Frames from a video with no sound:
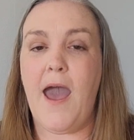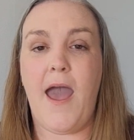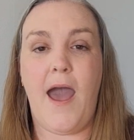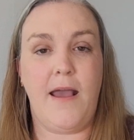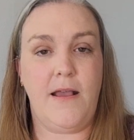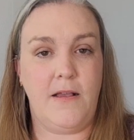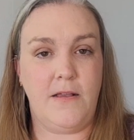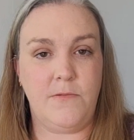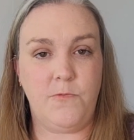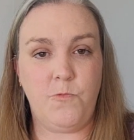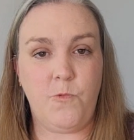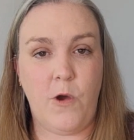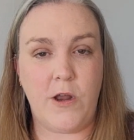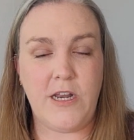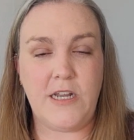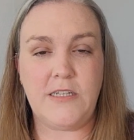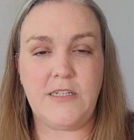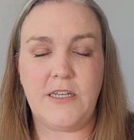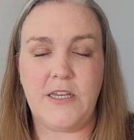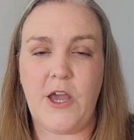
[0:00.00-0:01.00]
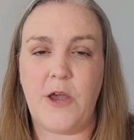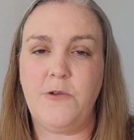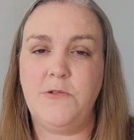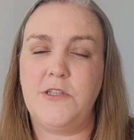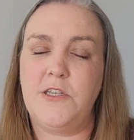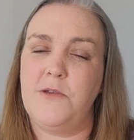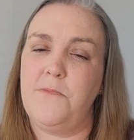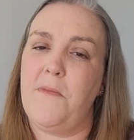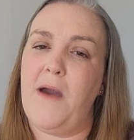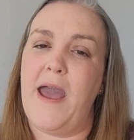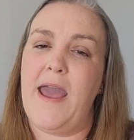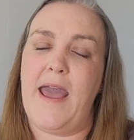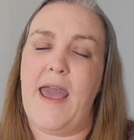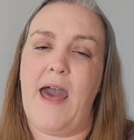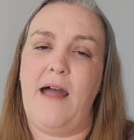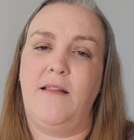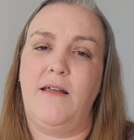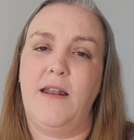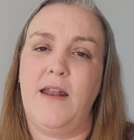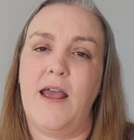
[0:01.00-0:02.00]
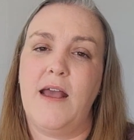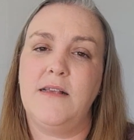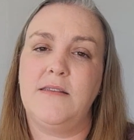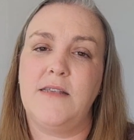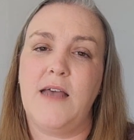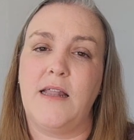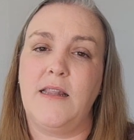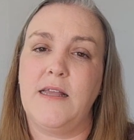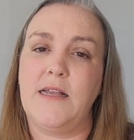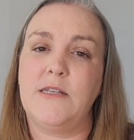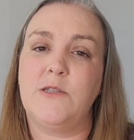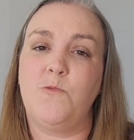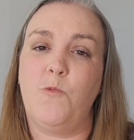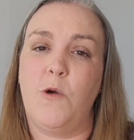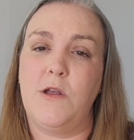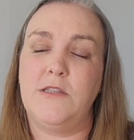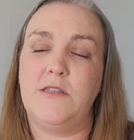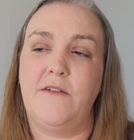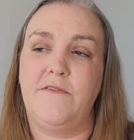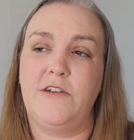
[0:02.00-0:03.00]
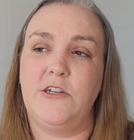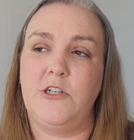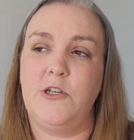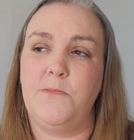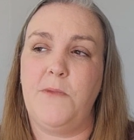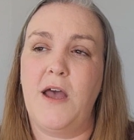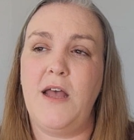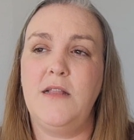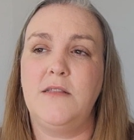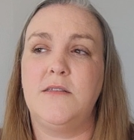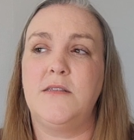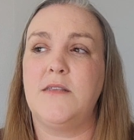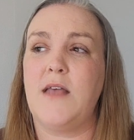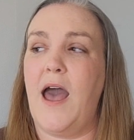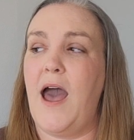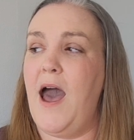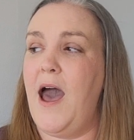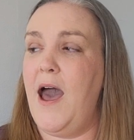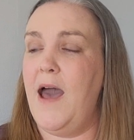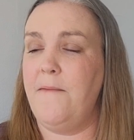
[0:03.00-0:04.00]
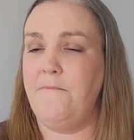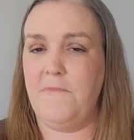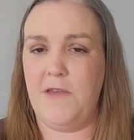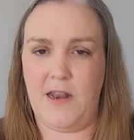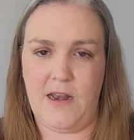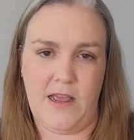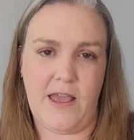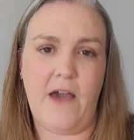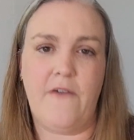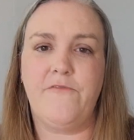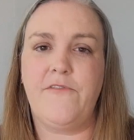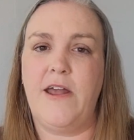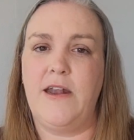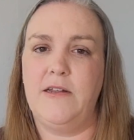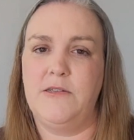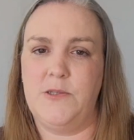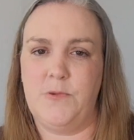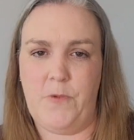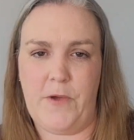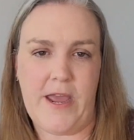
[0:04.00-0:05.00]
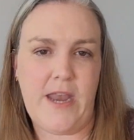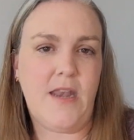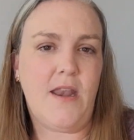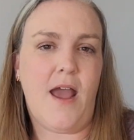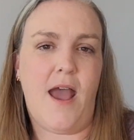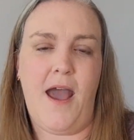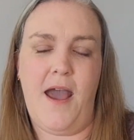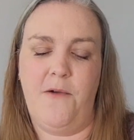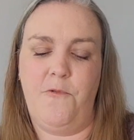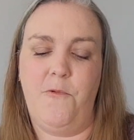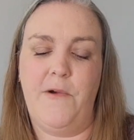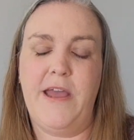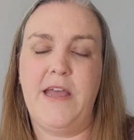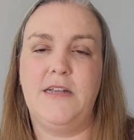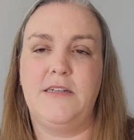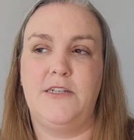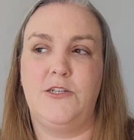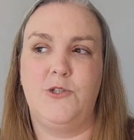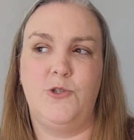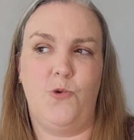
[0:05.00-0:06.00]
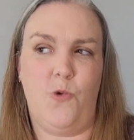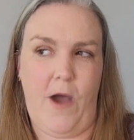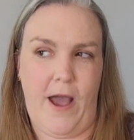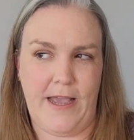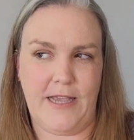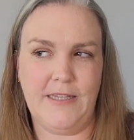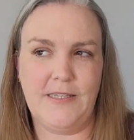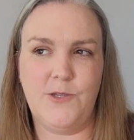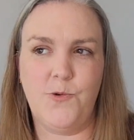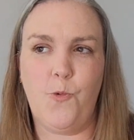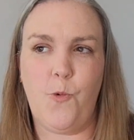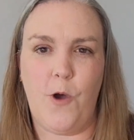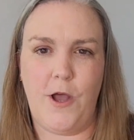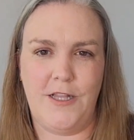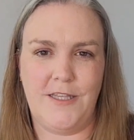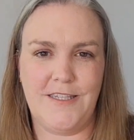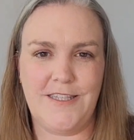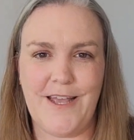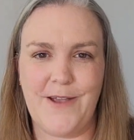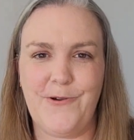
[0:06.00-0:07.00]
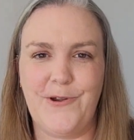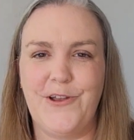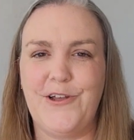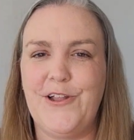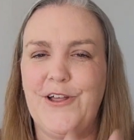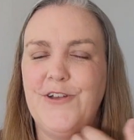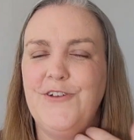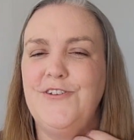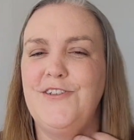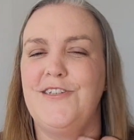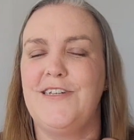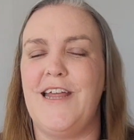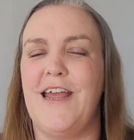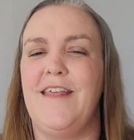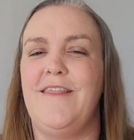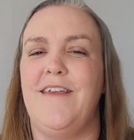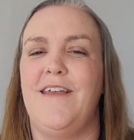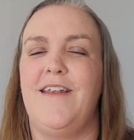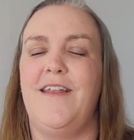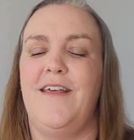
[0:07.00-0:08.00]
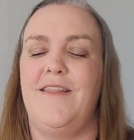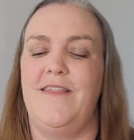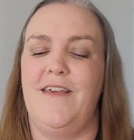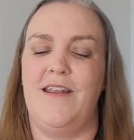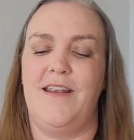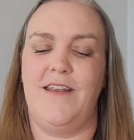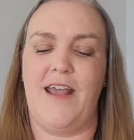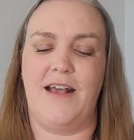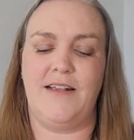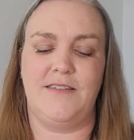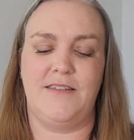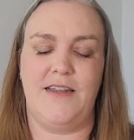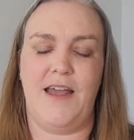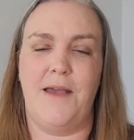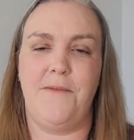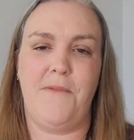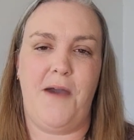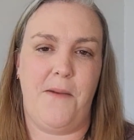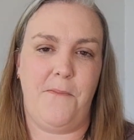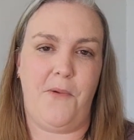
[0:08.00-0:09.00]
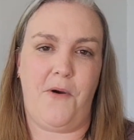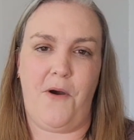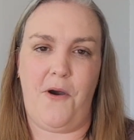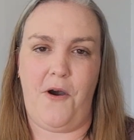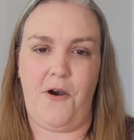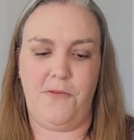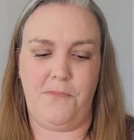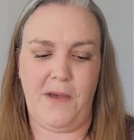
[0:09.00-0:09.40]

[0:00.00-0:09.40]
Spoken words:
I wanted to go to my LNS at least once every 2 months. I'm going to count that as a win. I went twice. Once they were closed, and then the next time I bought